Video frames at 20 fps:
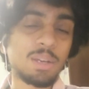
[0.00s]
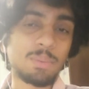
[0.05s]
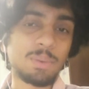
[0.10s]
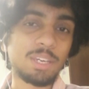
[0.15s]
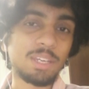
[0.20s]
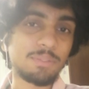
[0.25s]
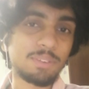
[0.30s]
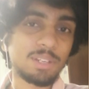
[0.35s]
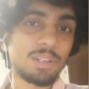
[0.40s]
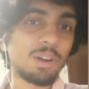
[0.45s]

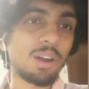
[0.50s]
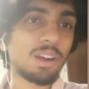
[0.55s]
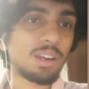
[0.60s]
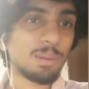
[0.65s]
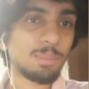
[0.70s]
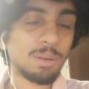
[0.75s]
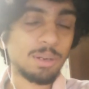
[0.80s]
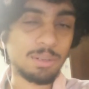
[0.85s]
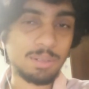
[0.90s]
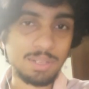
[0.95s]
where we
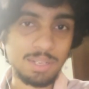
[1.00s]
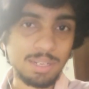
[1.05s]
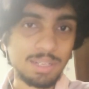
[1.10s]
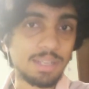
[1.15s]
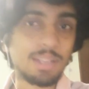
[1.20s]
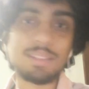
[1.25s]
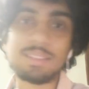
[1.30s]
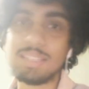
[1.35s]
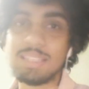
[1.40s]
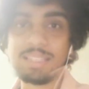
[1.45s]
talk about
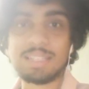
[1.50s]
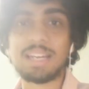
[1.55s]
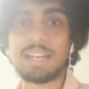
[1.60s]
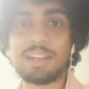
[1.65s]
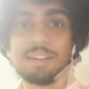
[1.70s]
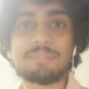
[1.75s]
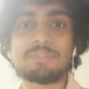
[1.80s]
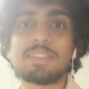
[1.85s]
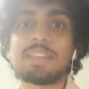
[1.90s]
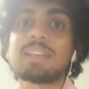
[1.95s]
uh, these kind of